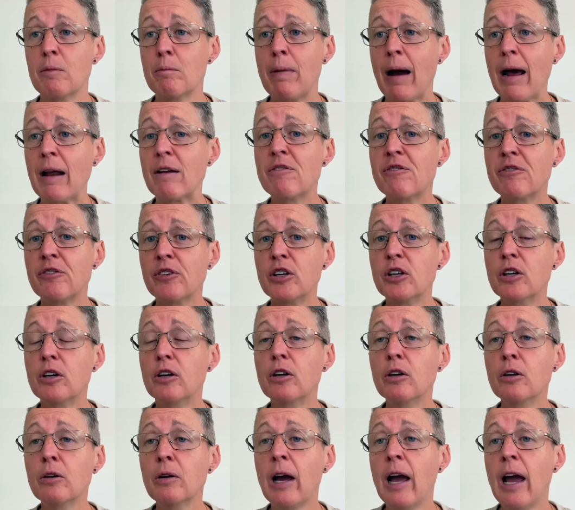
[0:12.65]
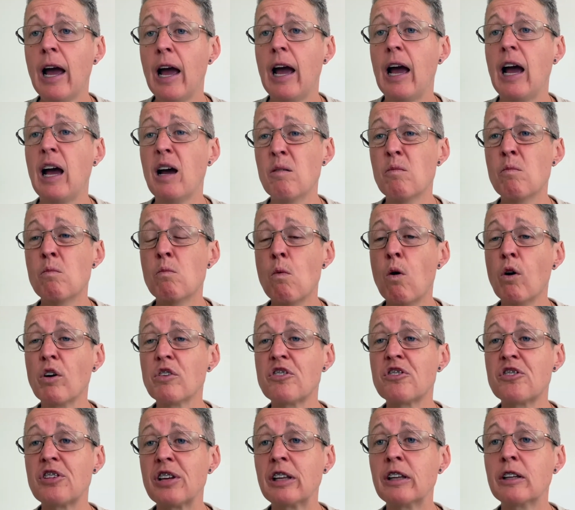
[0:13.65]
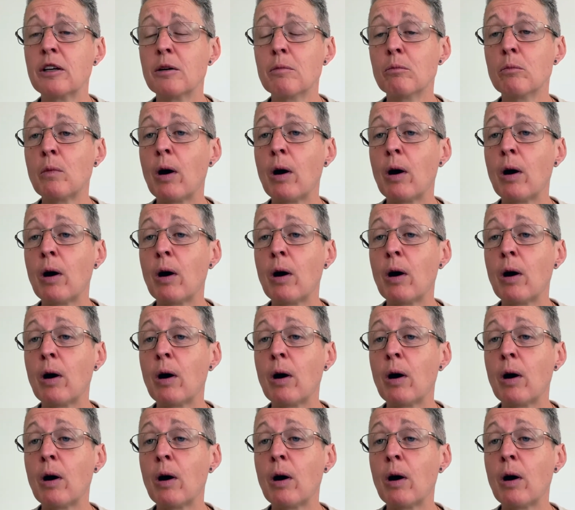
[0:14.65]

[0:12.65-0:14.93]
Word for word: bad for you and what's in them.